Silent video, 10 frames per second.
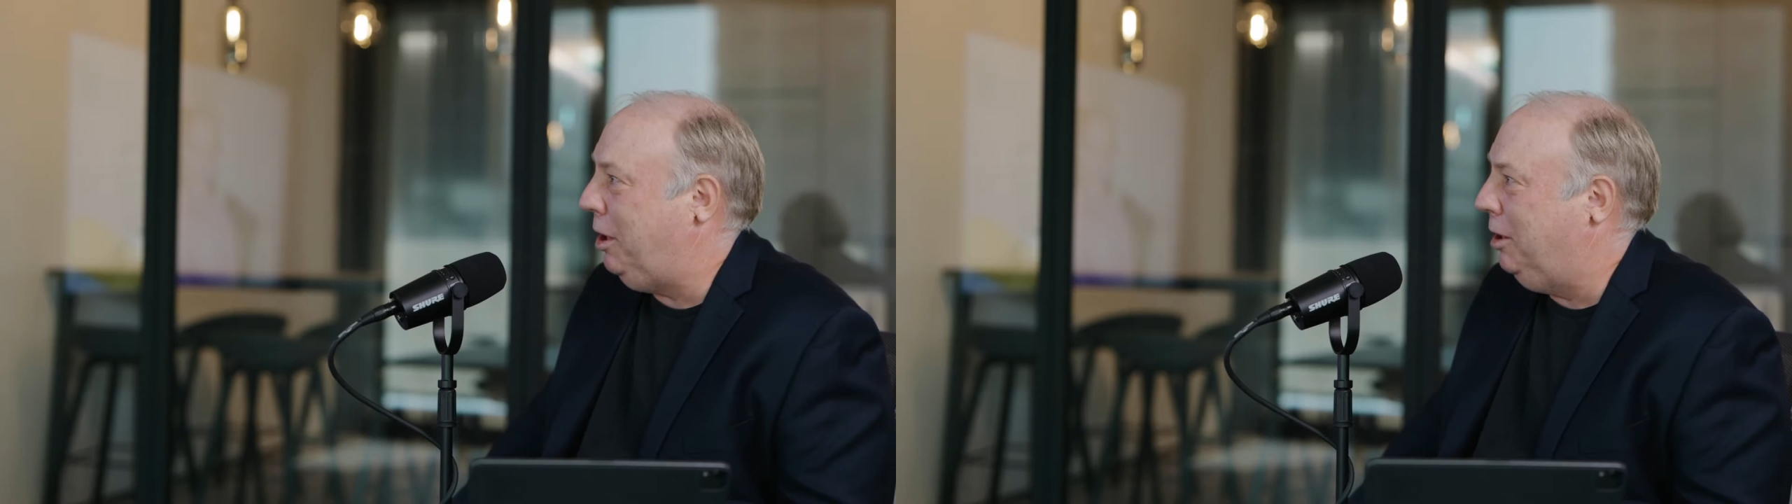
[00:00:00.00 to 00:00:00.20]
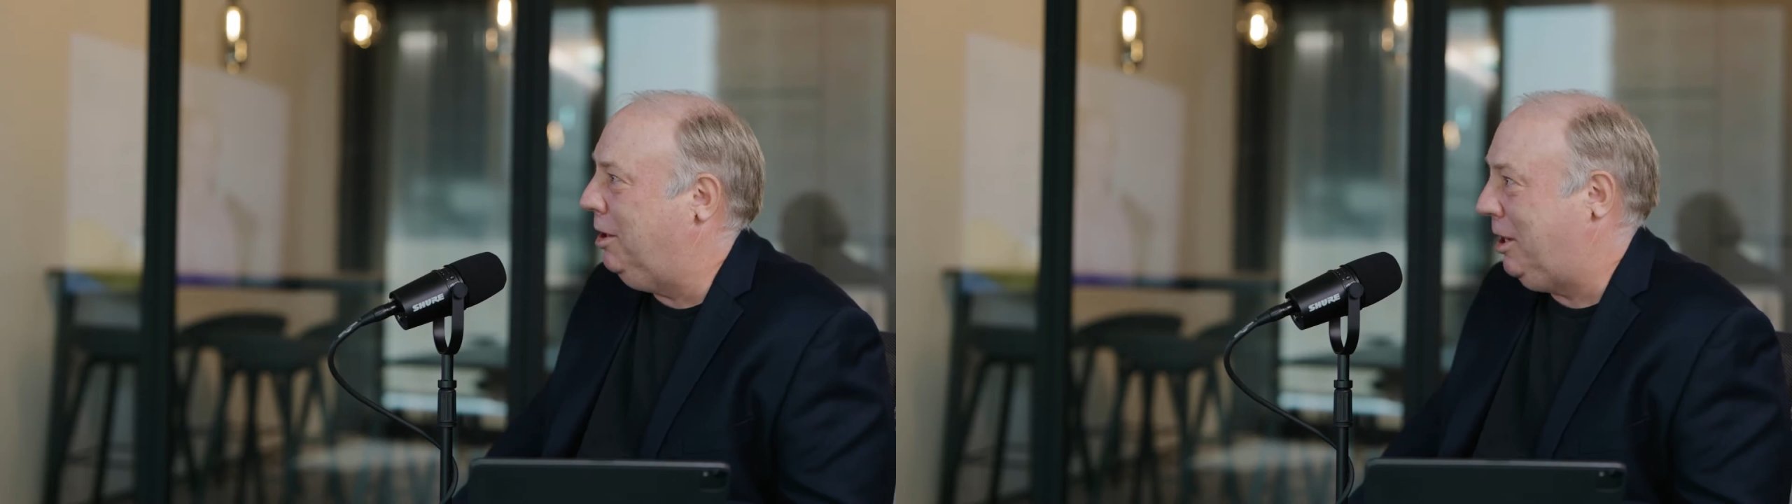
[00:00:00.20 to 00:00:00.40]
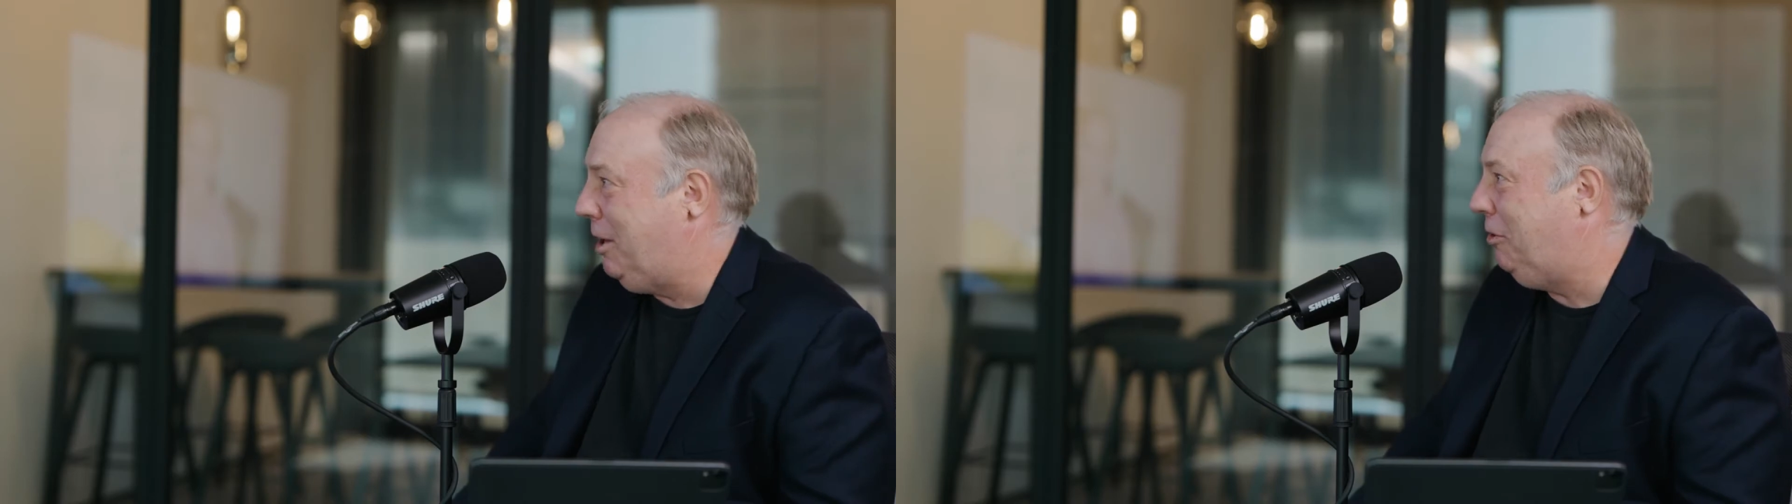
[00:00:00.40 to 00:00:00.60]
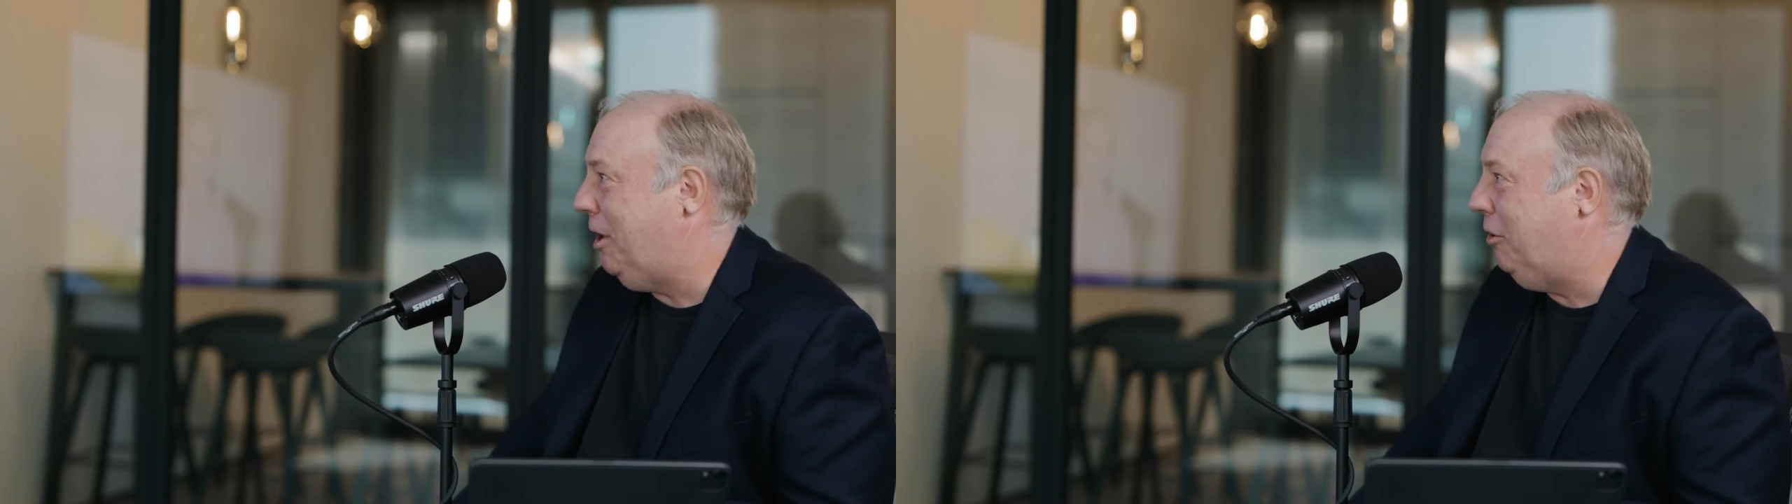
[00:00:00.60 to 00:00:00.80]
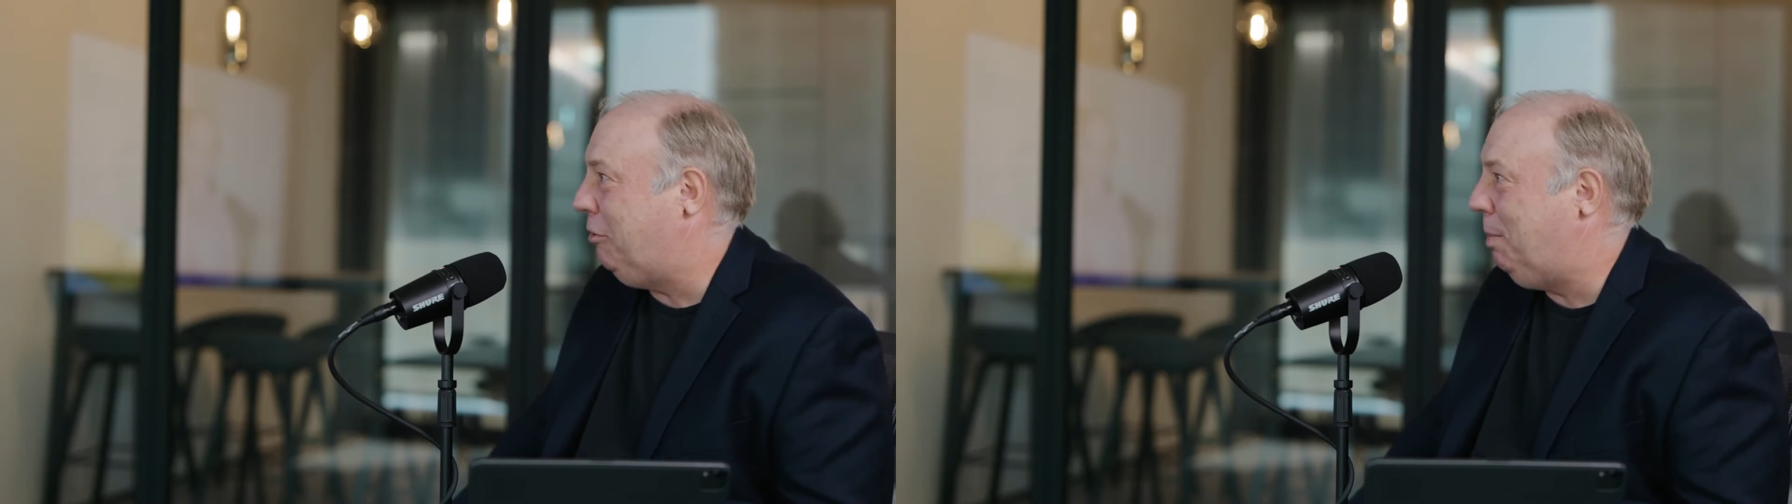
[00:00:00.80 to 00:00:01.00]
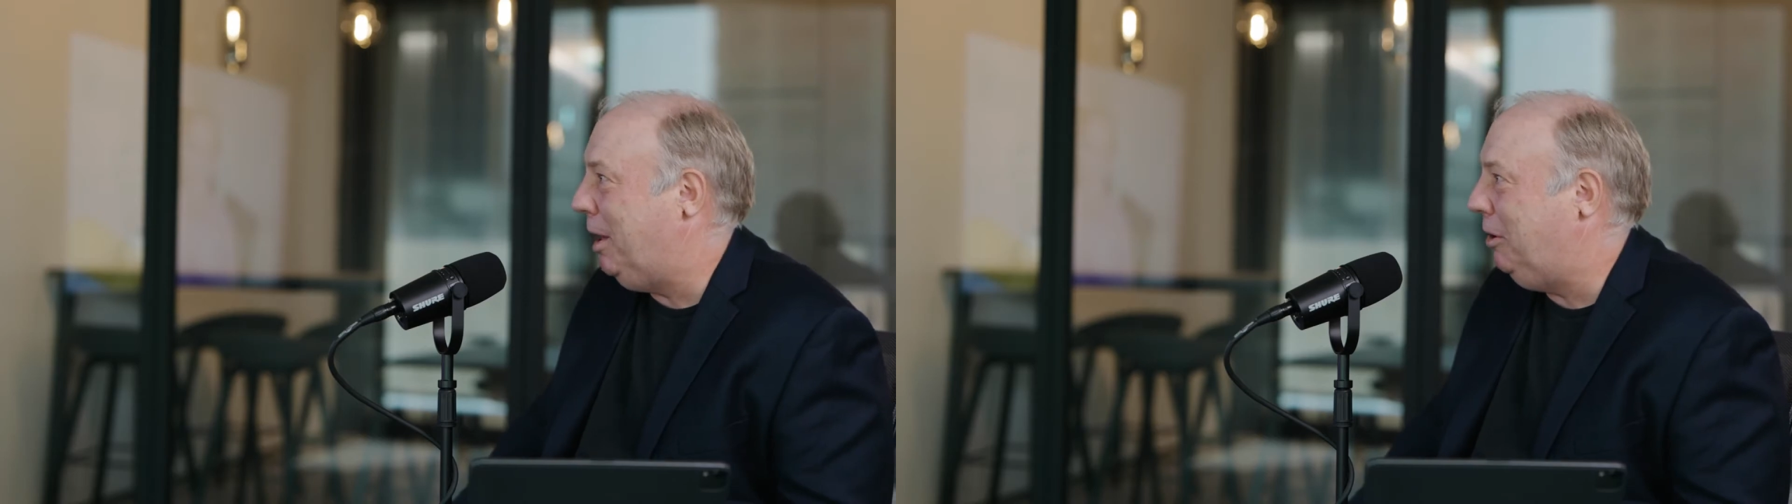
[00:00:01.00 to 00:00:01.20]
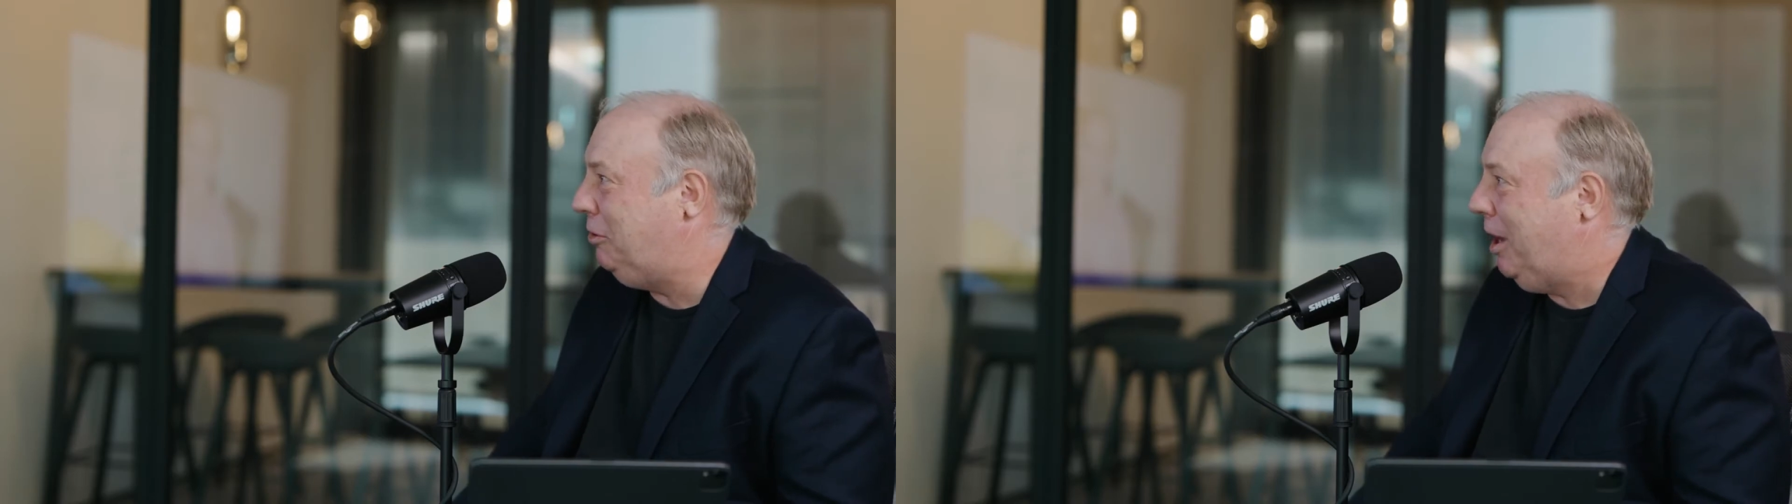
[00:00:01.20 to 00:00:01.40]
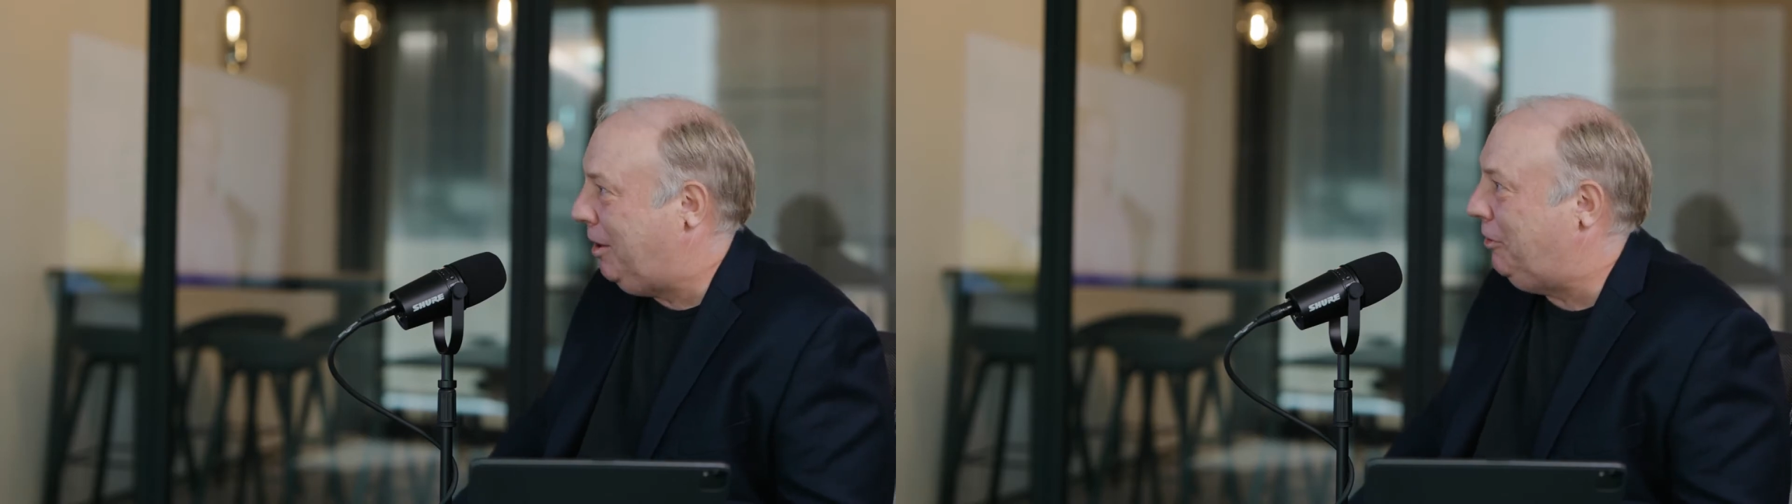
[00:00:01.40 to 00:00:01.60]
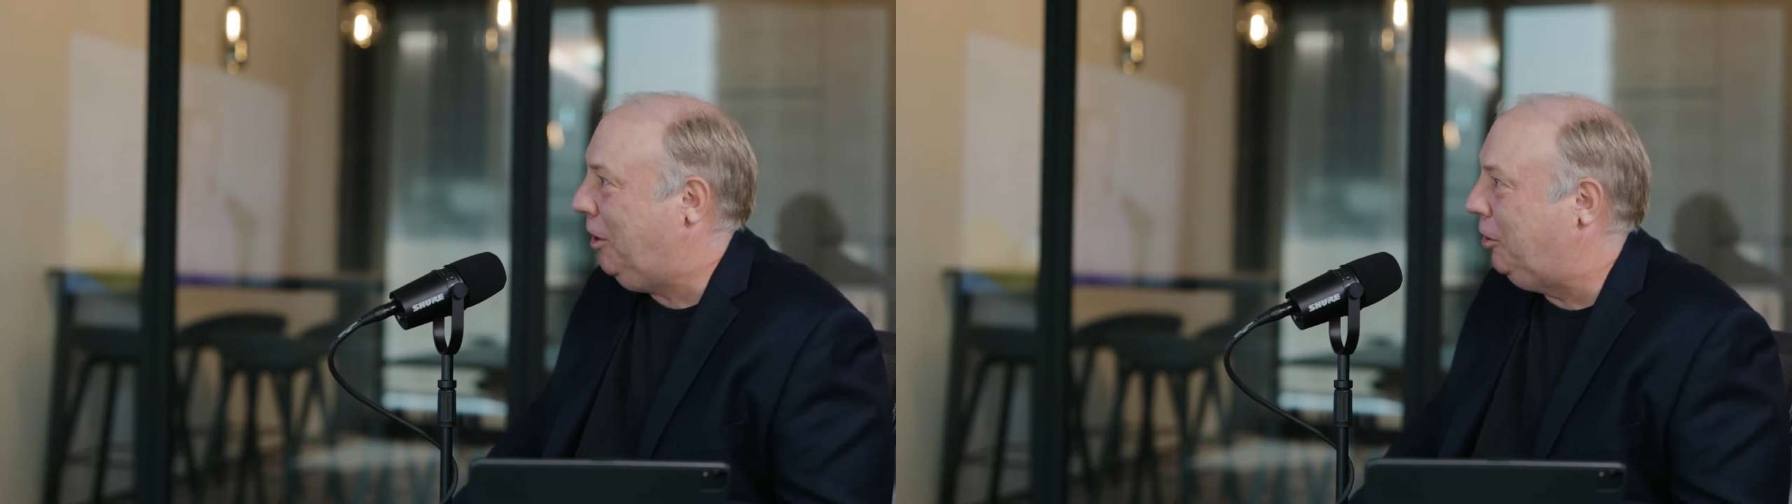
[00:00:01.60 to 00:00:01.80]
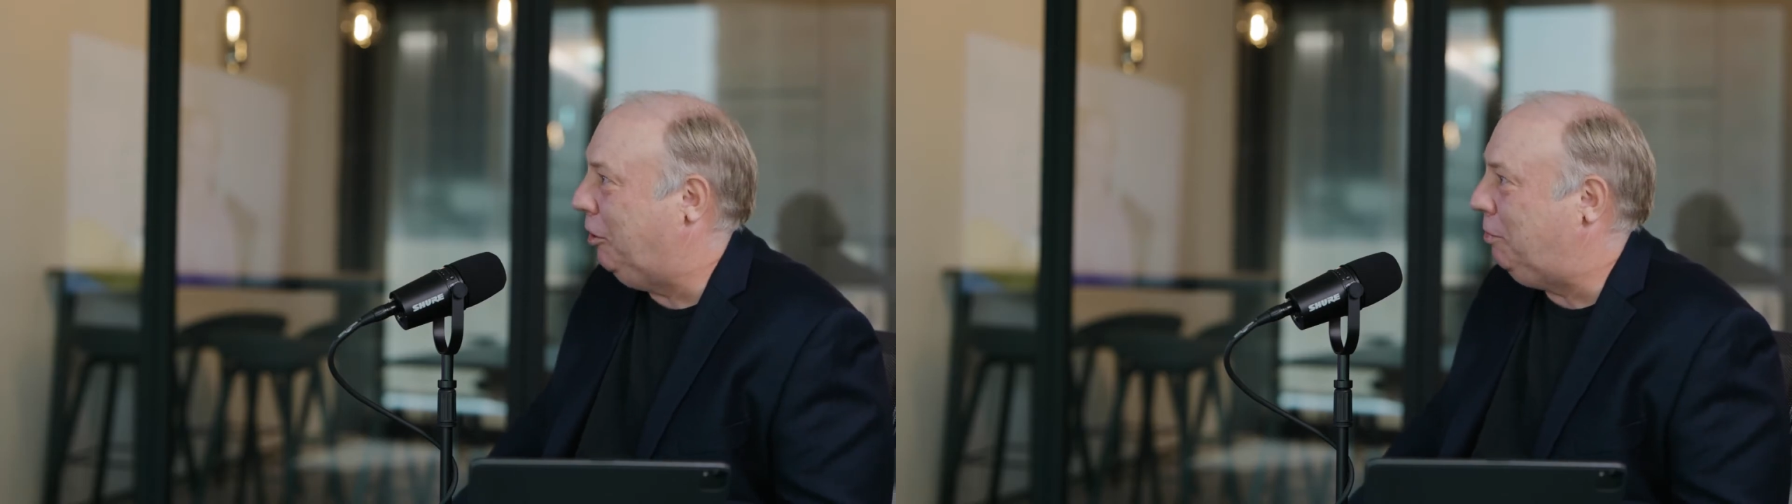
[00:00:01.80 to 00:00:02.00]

in the data center space and the telco